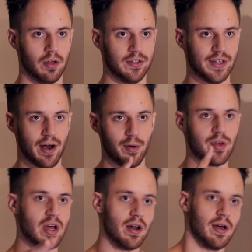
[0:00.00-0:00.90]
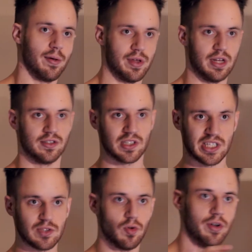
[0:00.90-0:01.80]
Is it healthy, unhealthy,
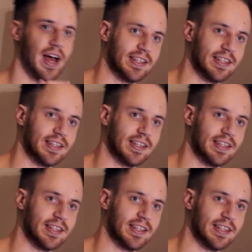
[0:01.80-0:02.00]
successful, not